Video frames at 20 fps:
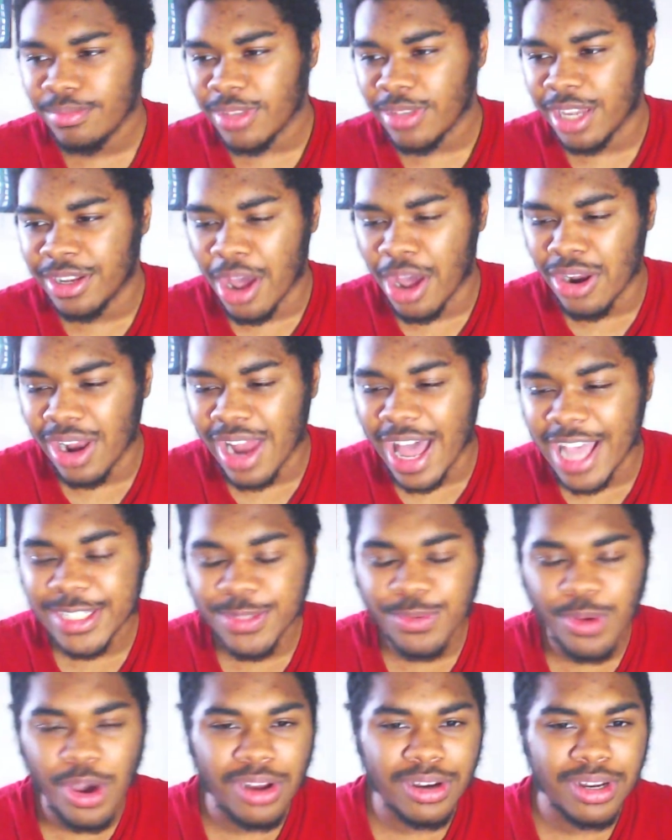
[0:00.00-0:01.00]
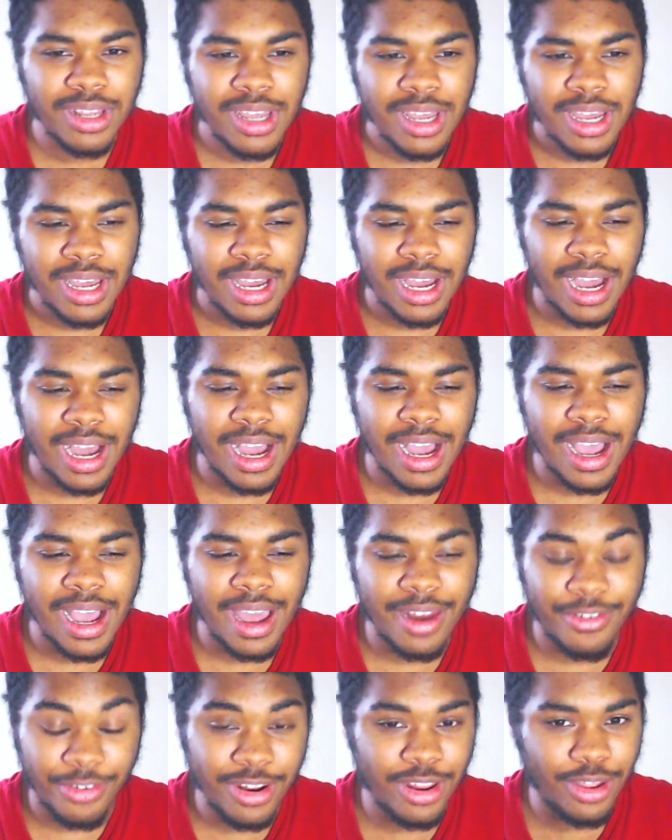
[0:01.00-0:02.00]
Now the last one,
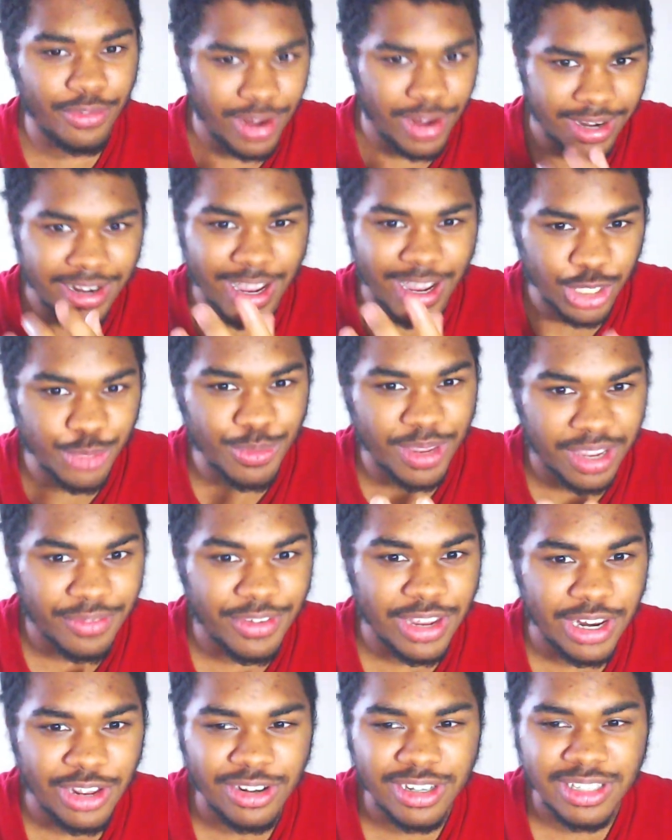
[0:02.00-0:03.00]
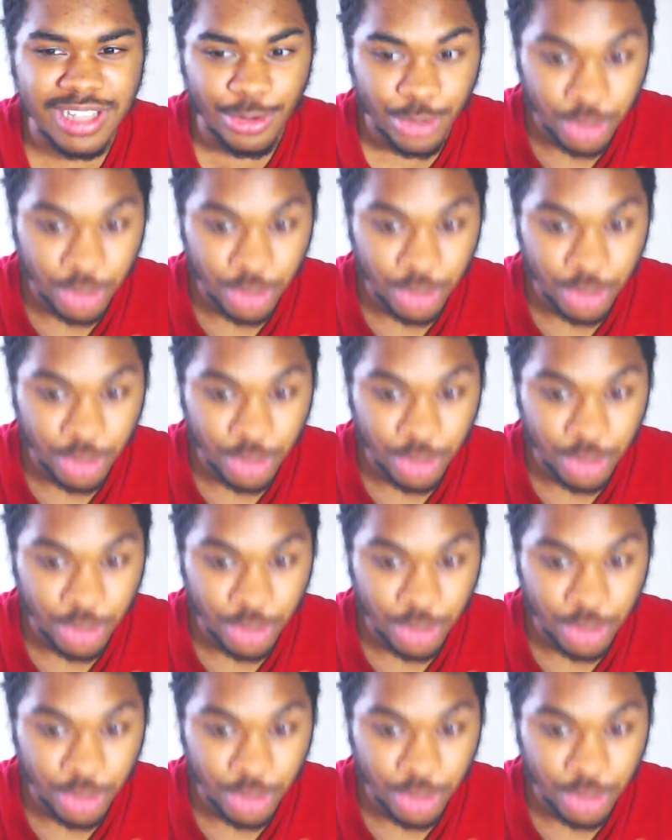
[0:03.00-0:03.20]
and funny enough, I didn't actually make a video on this.